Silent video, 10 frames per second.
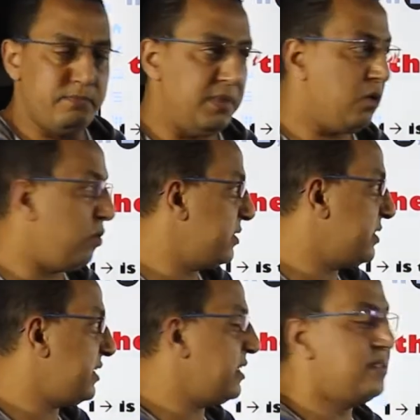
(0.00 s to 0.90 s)
because
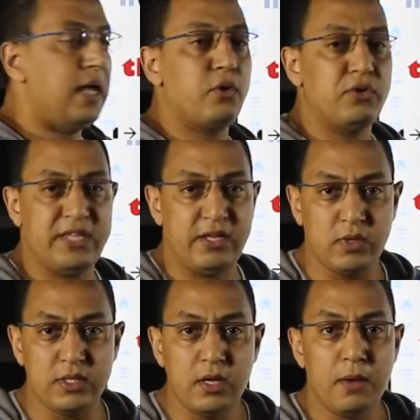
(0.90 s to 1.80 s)
this is a
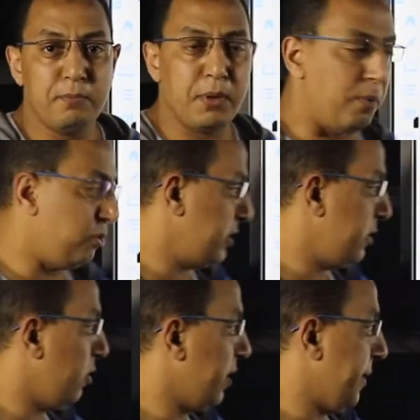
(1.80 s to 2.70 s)
continued
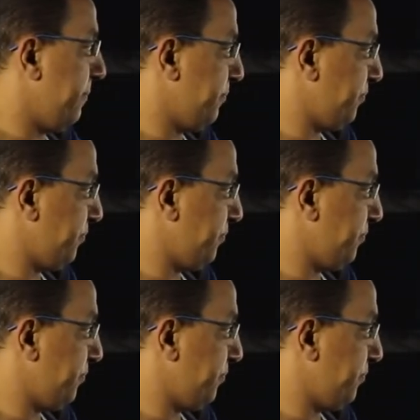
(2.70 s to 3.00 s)
proportion. Okay,